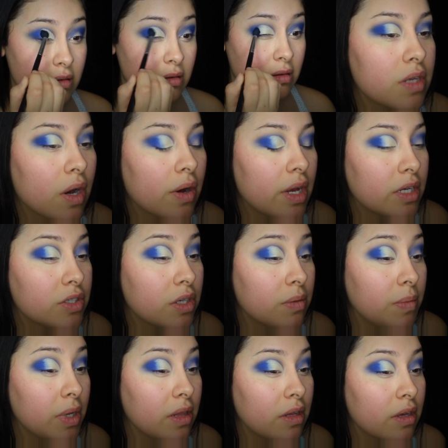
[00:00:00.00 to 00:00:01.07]
So it
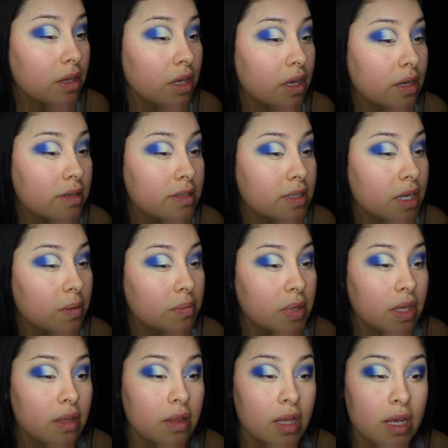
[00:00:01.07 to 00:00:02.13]
should be looking
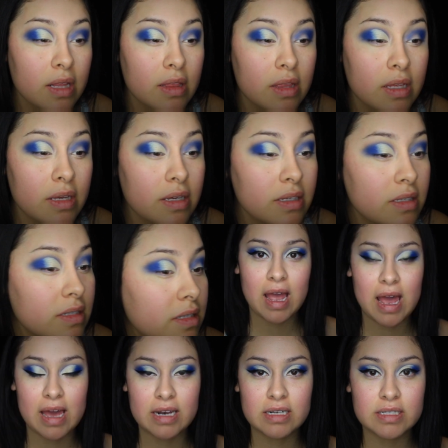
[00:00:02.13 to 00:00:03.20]
something like this. I
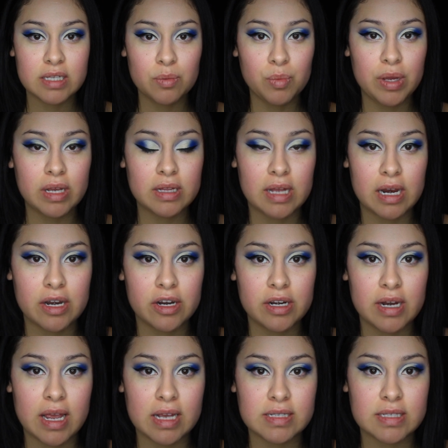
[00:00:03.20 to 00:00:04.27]
added some wing liner.
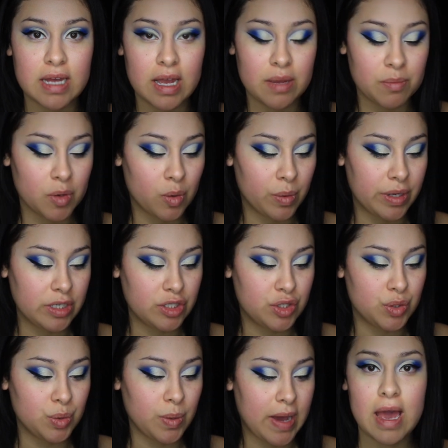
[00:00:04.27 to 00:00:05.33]
Next, I'm going
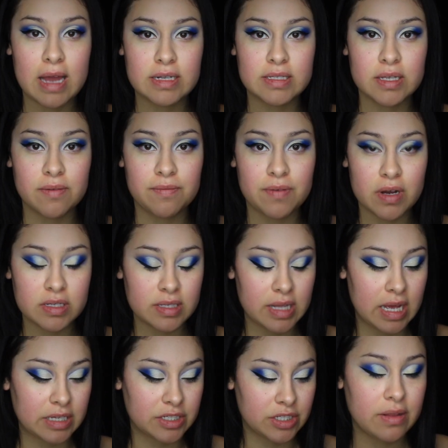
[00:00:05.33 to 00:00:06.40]
to add some false lash.